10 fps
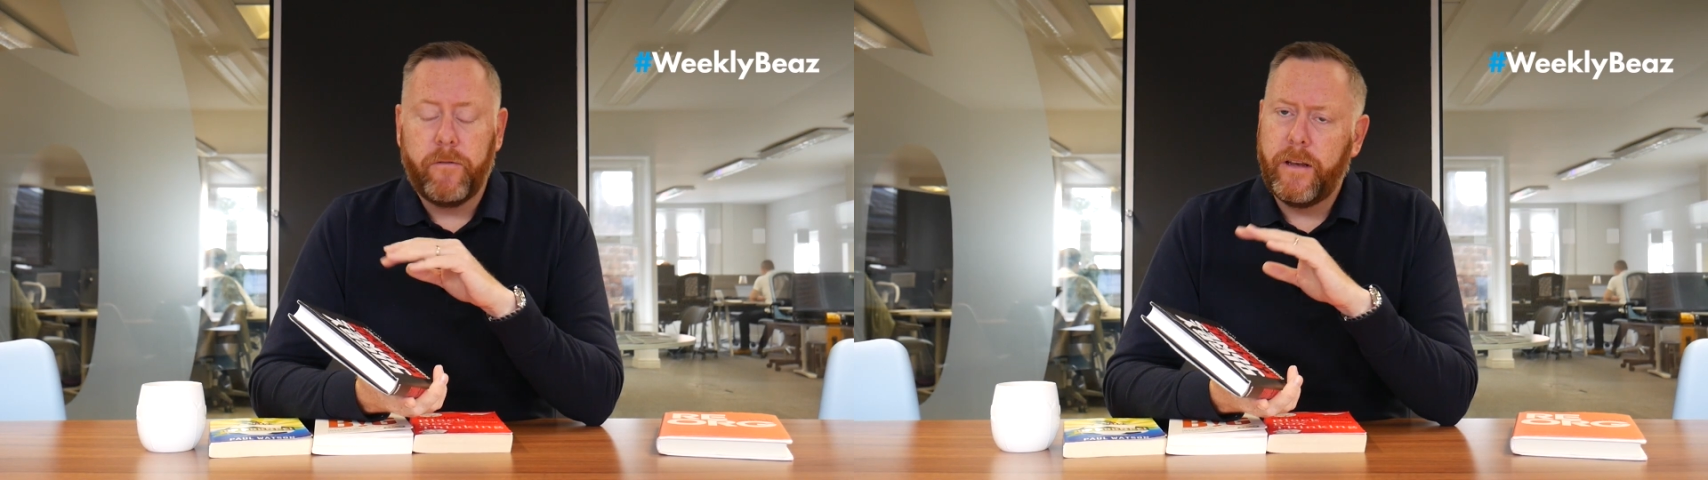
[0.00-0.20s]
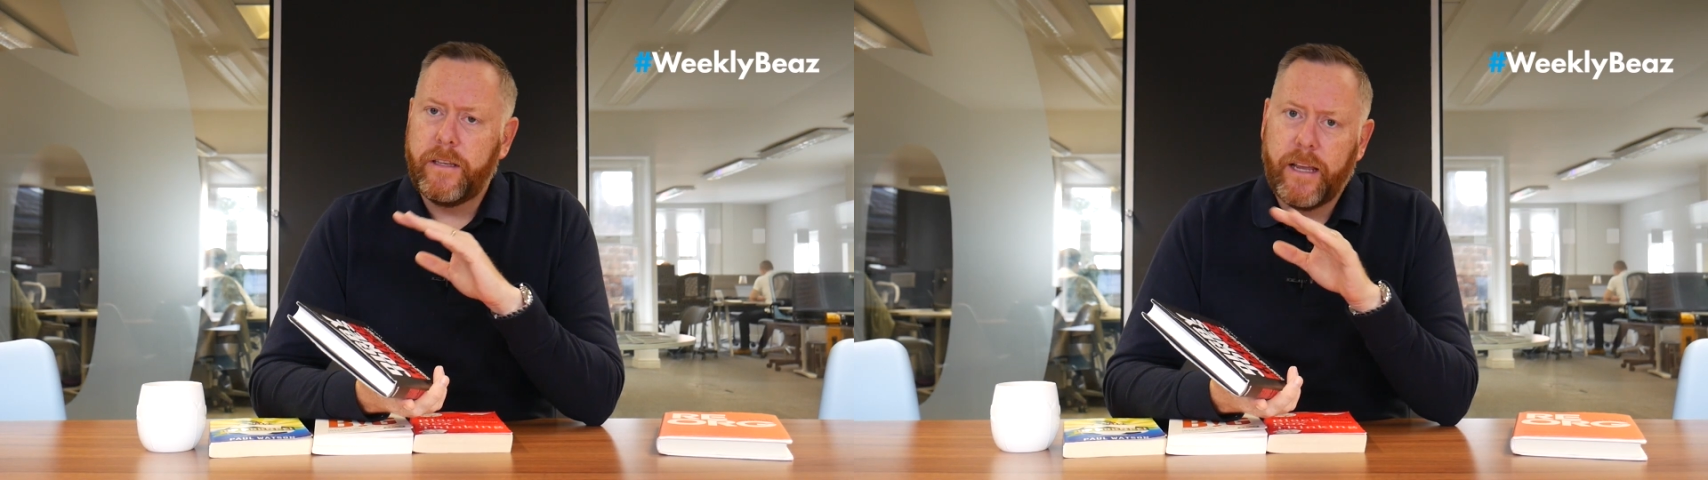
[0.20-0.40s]

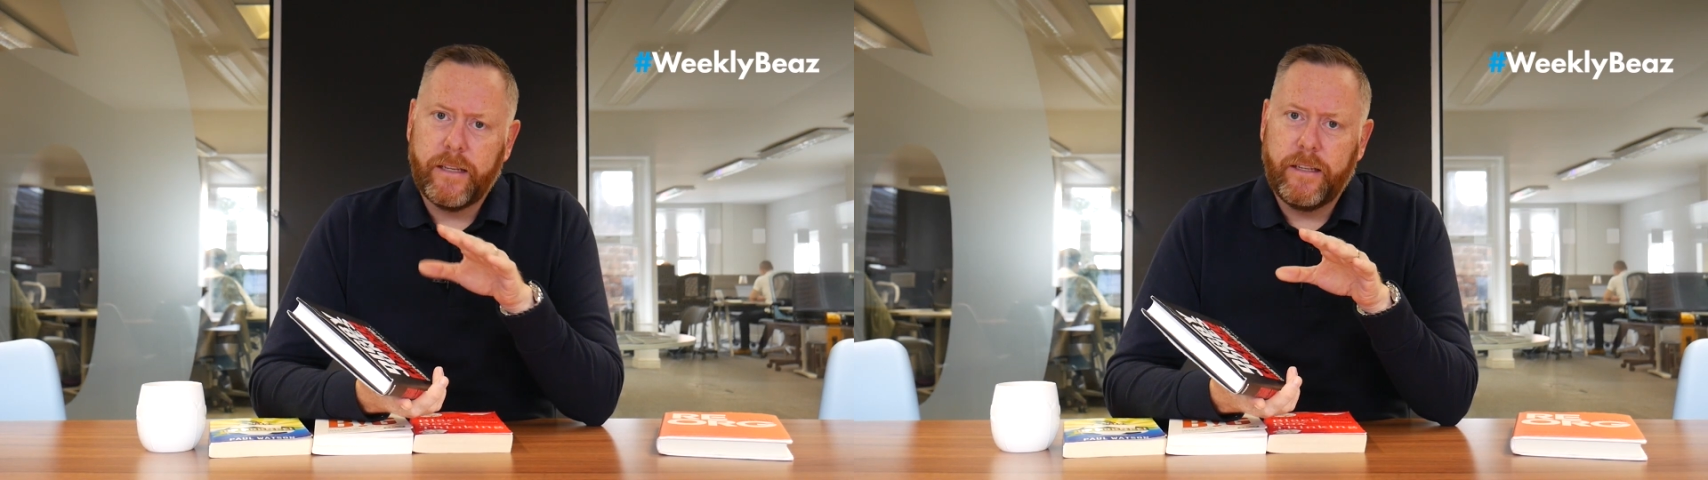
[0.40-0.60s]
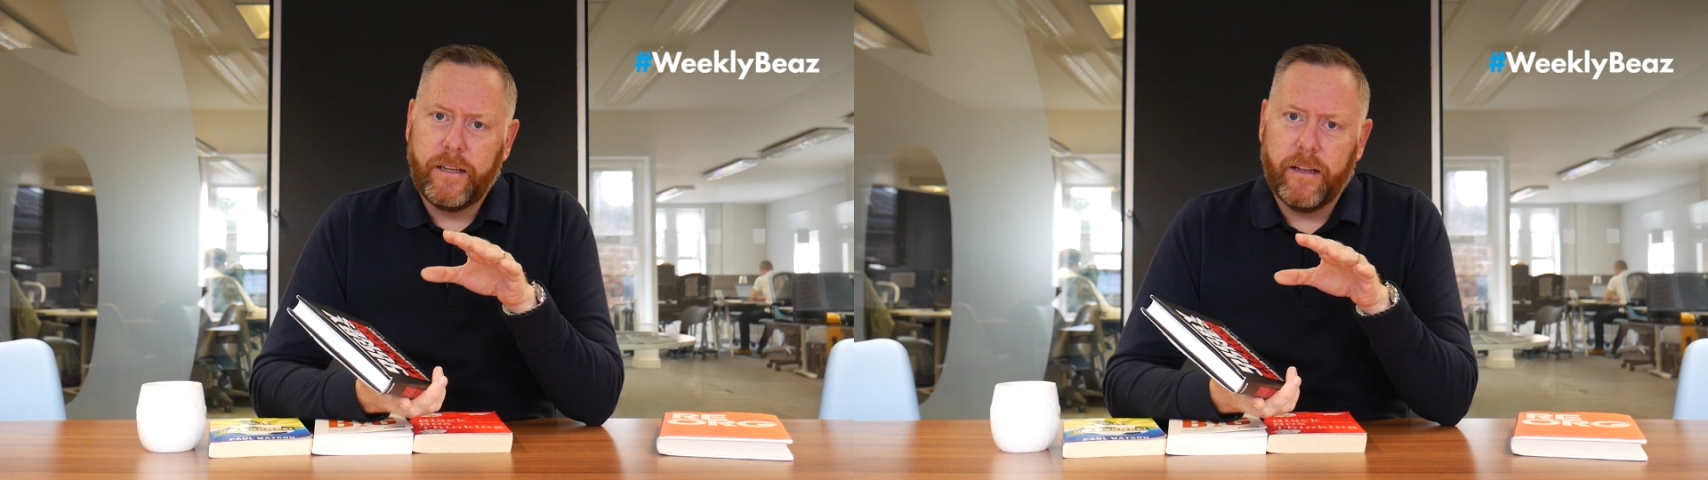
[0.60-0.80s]

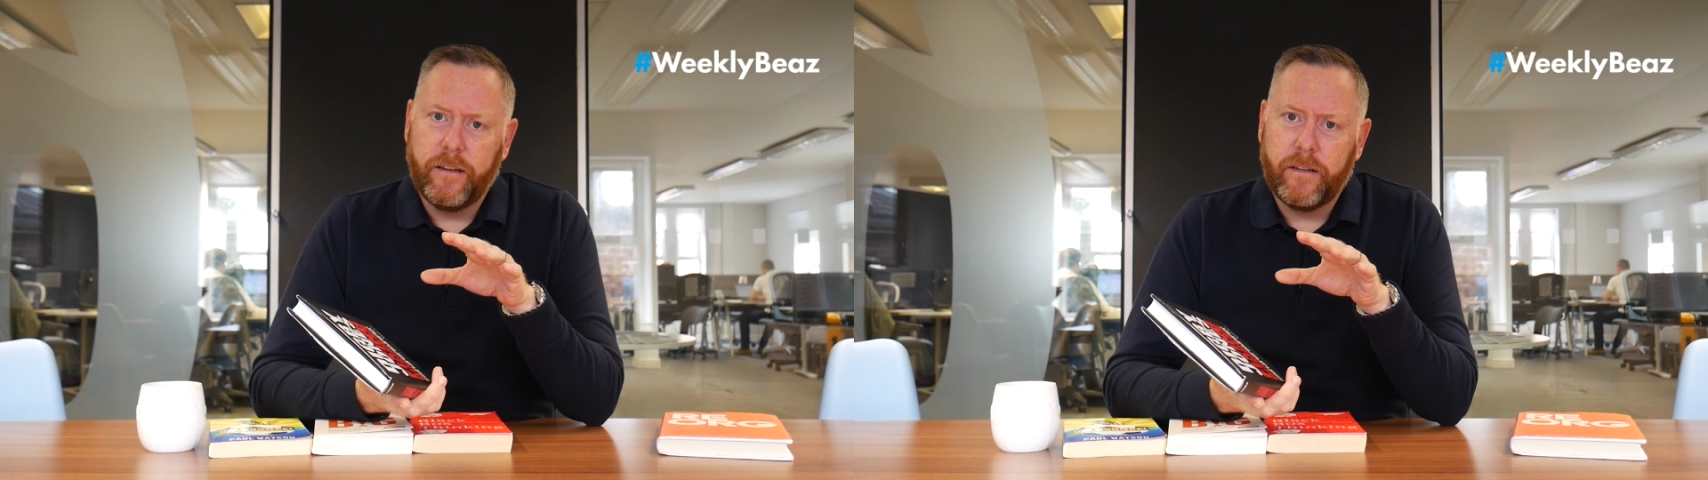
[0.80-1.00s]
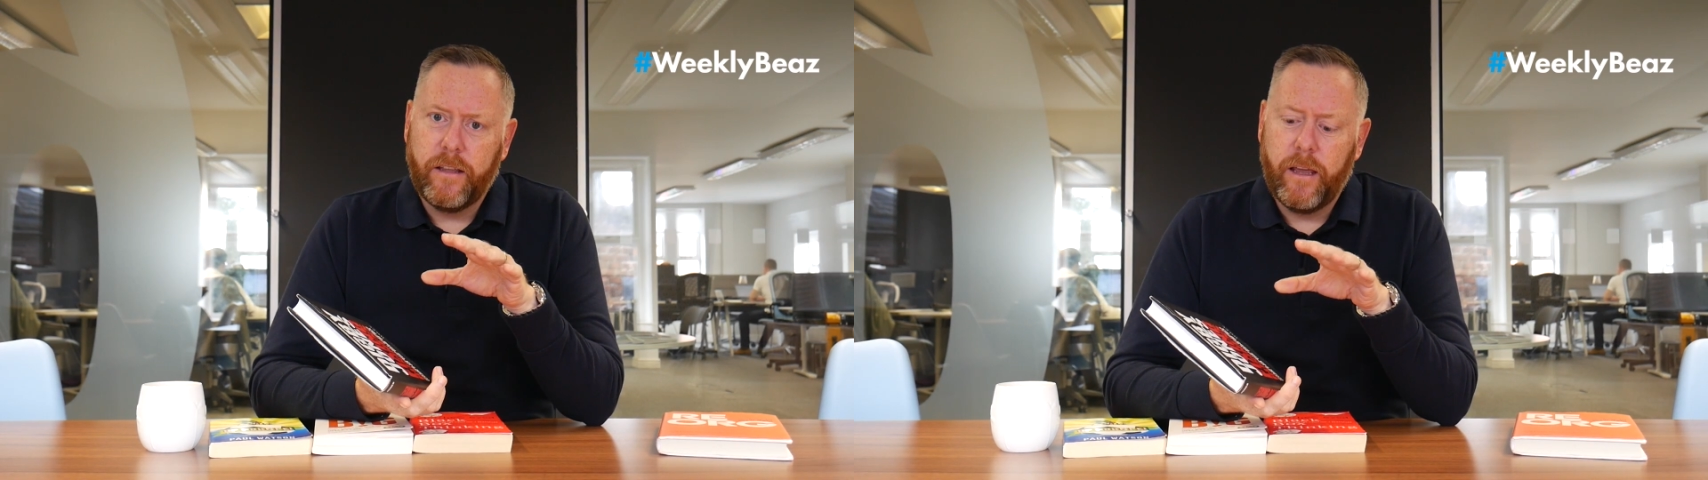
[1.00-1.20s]
fantastic
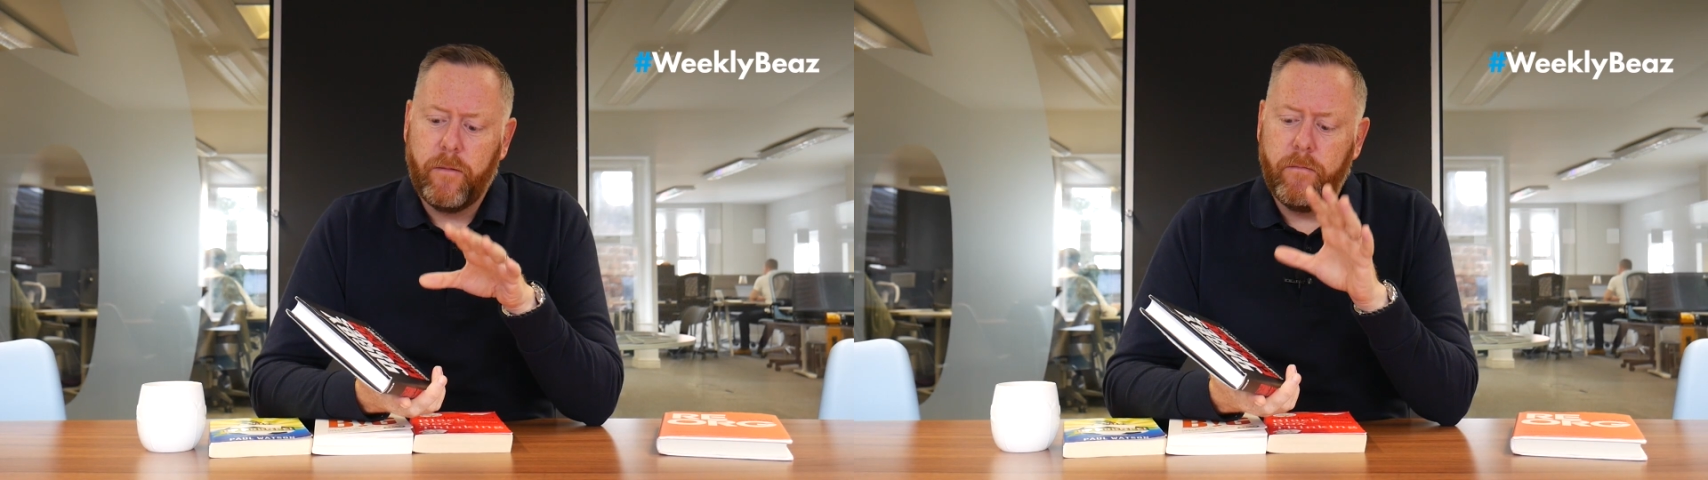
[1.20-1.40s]
lunch there,